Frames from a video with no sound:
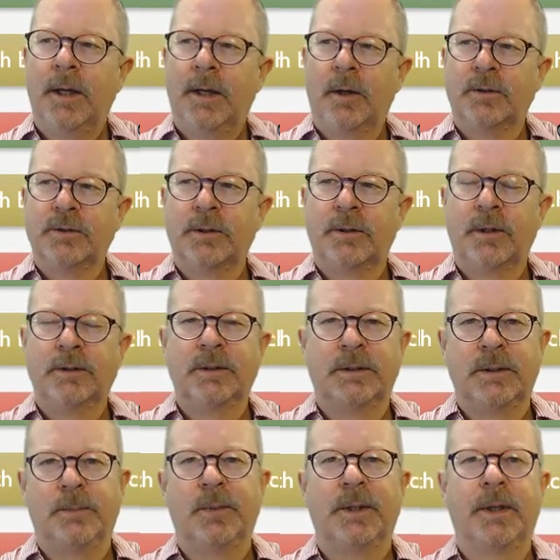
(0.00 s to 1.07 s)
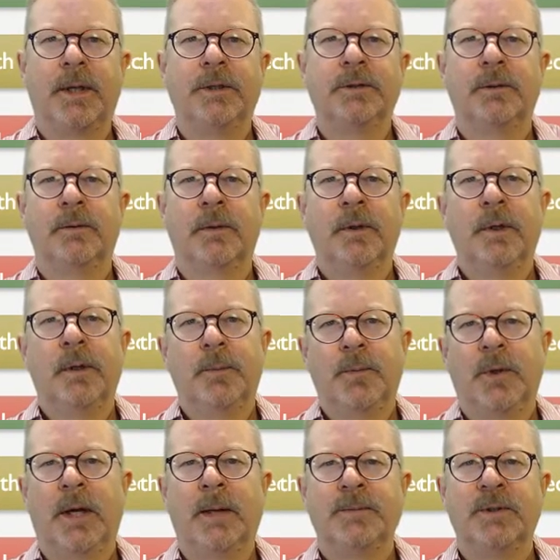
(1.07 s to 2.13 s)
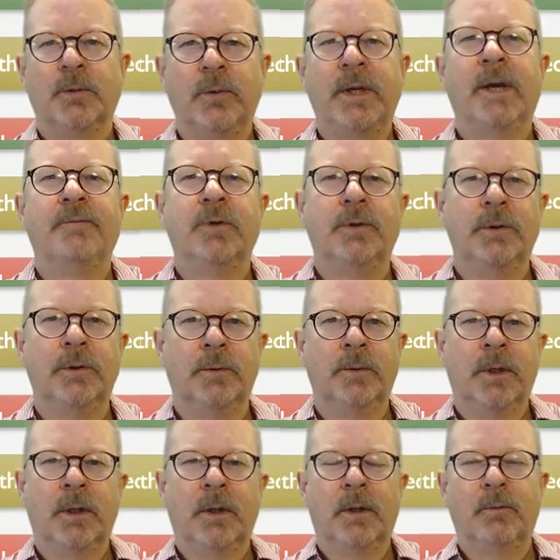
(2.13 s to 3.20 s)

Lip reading: And also there's this implication perhaps that we have to do